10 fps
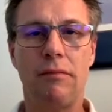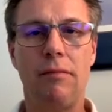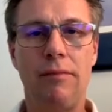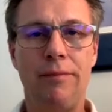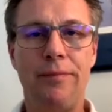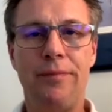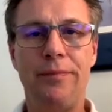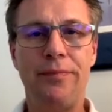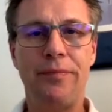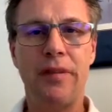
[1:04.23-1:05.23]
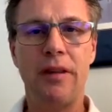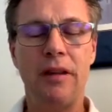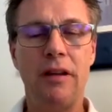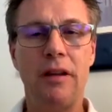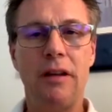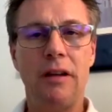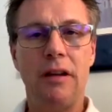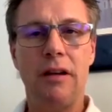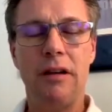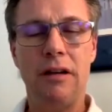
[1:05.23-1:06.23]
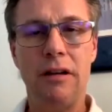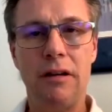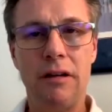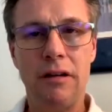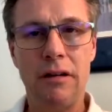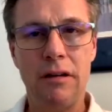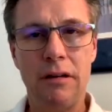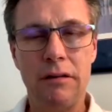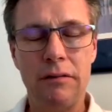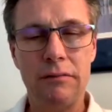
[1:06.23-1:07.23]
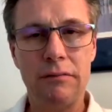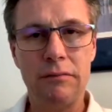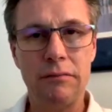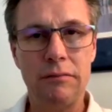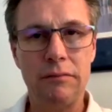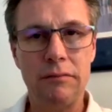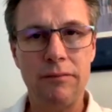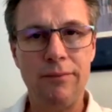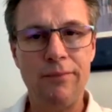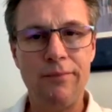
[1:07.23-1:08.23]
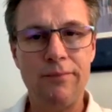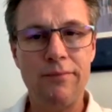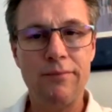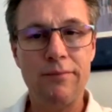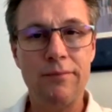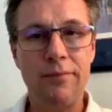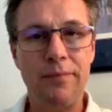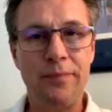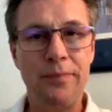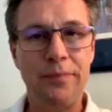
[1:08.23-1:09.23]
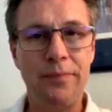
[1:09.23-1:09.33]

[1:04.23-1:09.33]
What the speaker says: (silent)